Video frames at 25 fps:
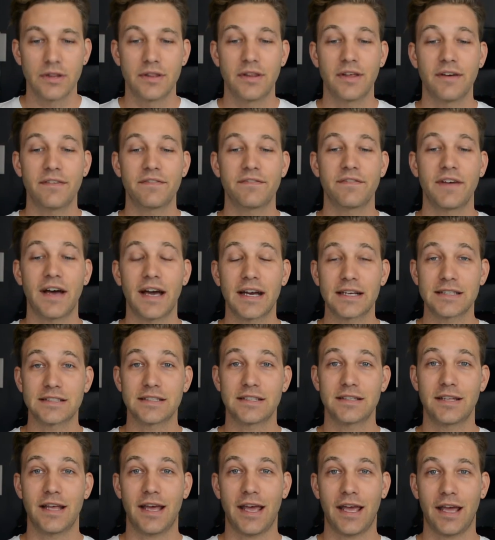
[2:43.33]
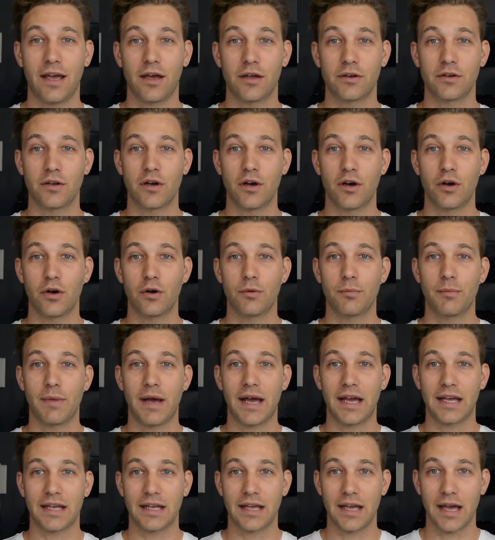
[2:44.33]
The Fox in the Hand. Oh
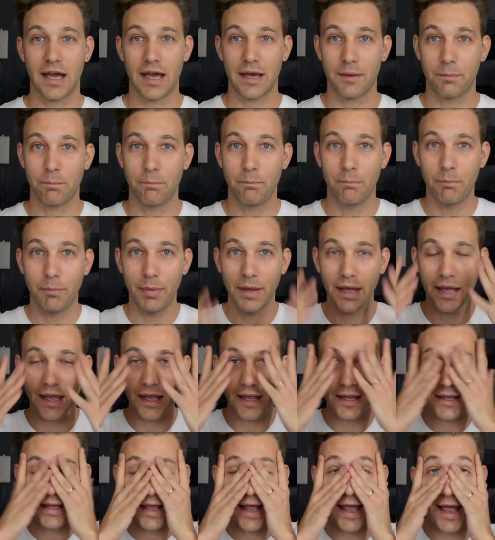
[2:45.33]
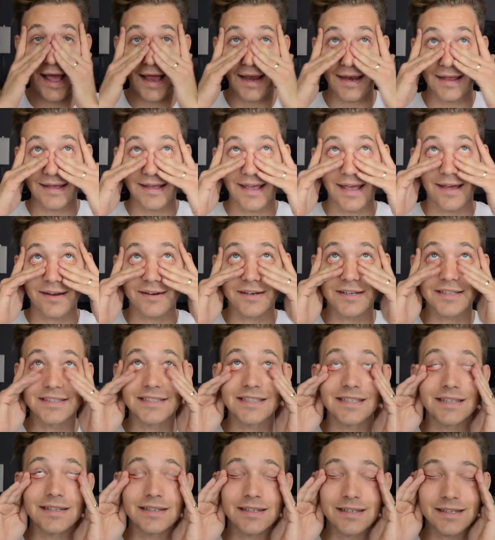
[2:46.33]
my god, big alligator
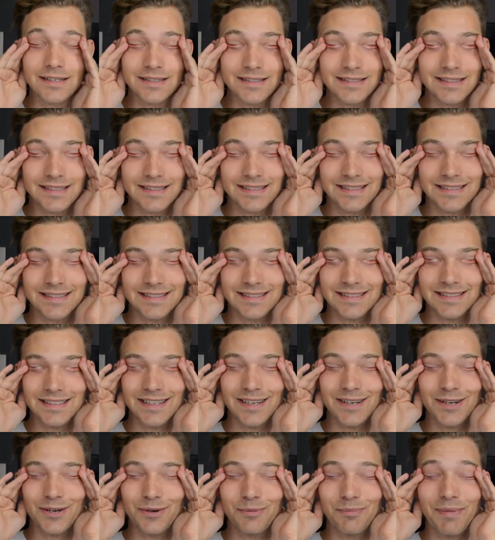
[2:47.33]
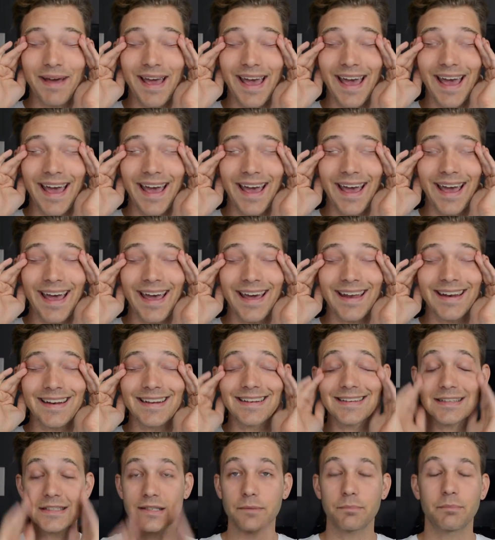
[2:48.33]
tears. It's so bad.
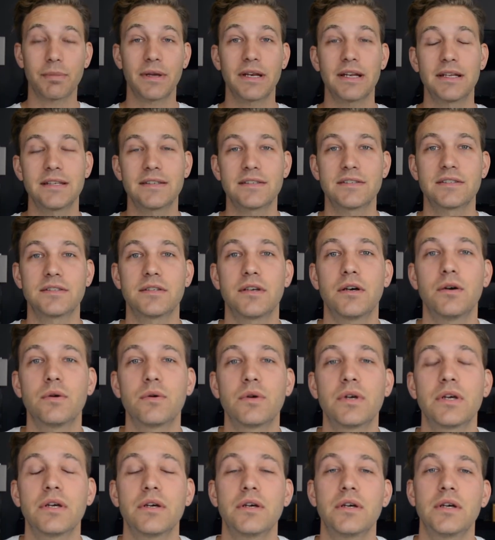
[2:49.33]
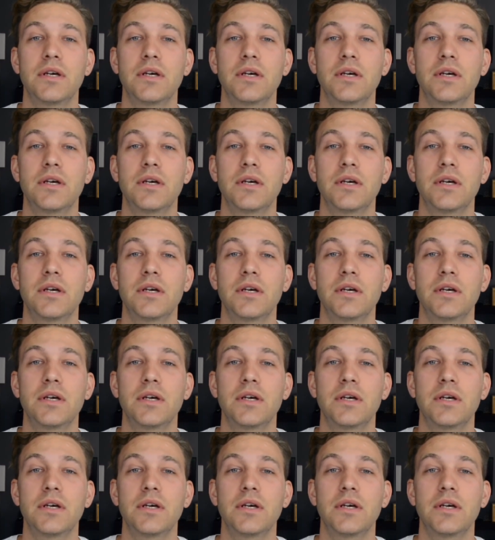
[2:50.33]
It's, but it's so good.